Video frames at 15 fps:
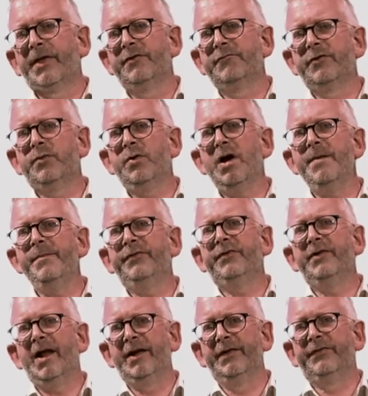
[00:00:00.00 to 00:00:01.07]
The requirements
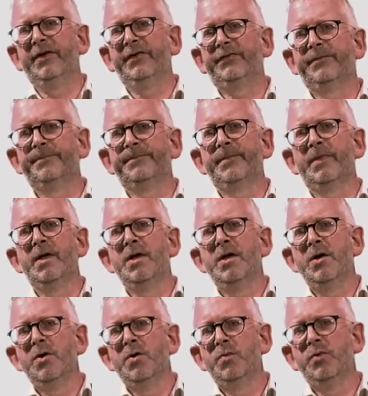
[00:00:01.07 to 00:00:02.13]
analysis
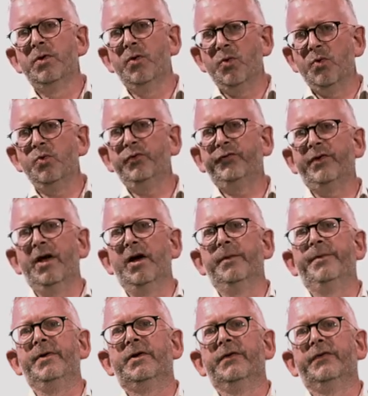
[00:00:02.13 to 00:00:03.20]
will also
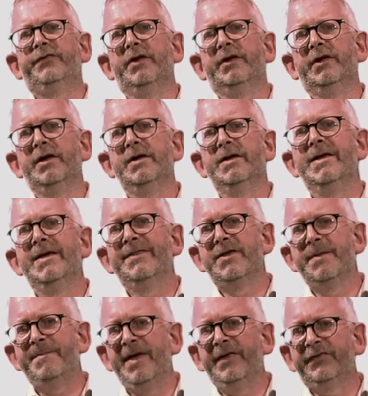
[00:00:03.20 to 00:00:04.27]
help you consider
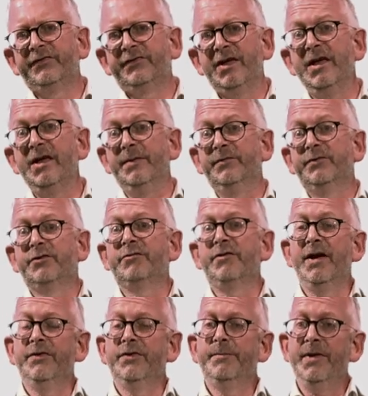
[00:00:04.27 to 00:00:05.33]
the best team to
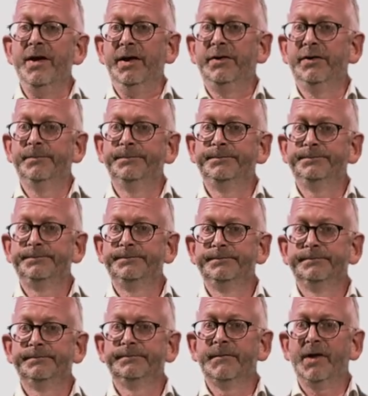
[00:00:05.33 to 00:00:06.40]
create the bid.
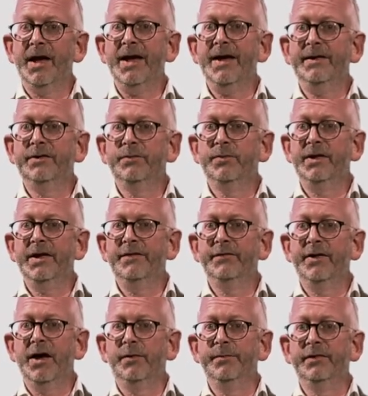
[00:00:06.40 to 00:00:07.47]
And it will
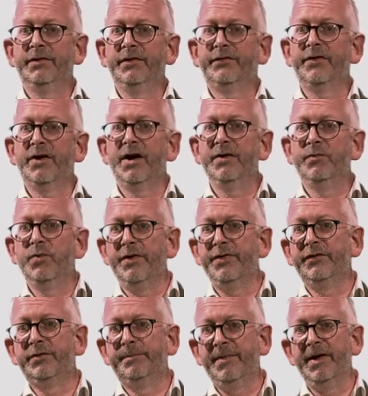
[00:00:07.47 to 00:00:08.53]
even help you decide
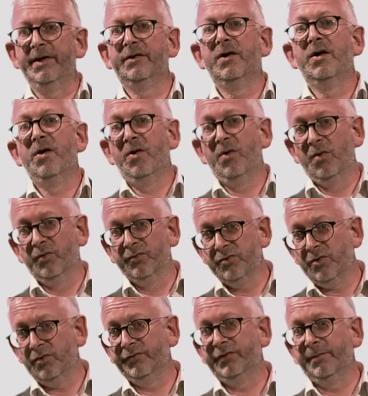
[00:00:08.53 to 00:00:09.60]
whether to bid or
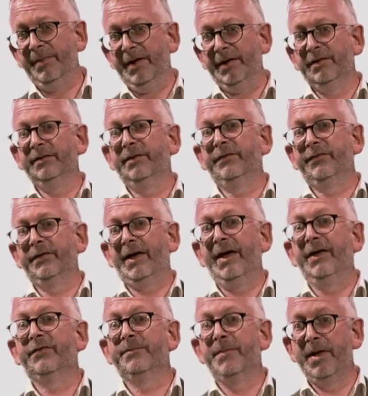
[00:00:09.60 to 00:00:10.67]
not to bid, as the
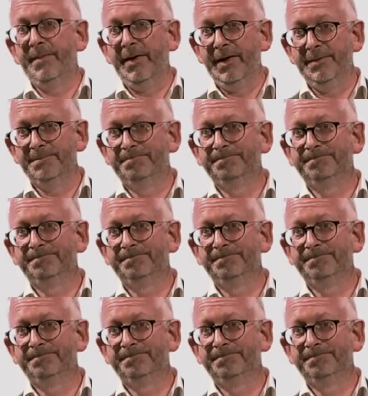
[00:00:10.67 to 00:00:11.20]
case may be.